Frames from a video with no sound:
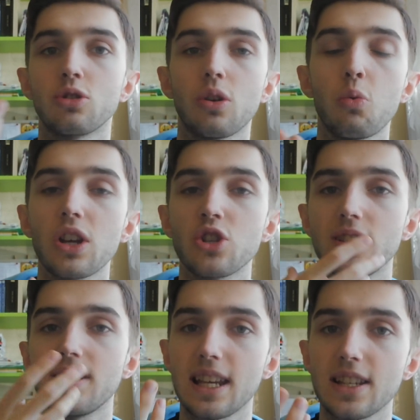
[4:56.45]
the way she
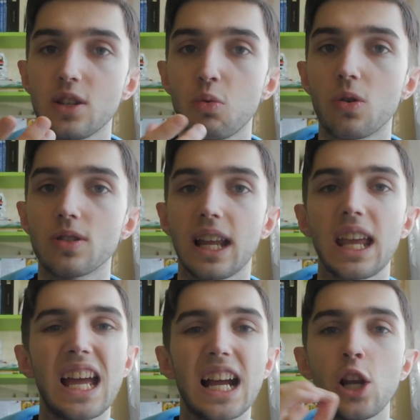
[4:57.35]
sings the words, like
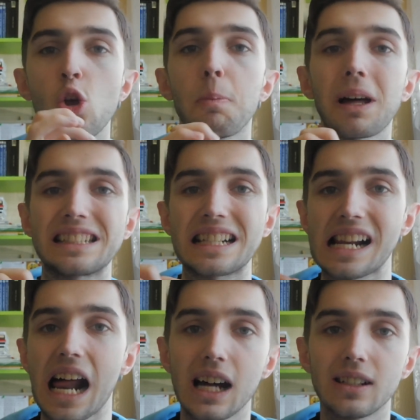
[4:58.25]

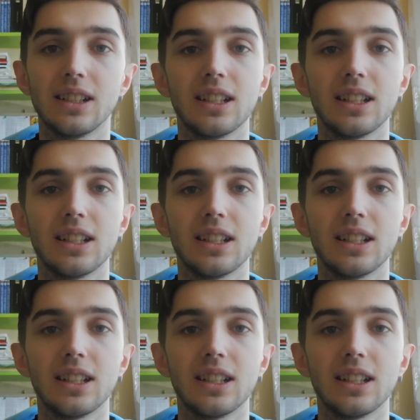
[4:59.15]
Cleopatra,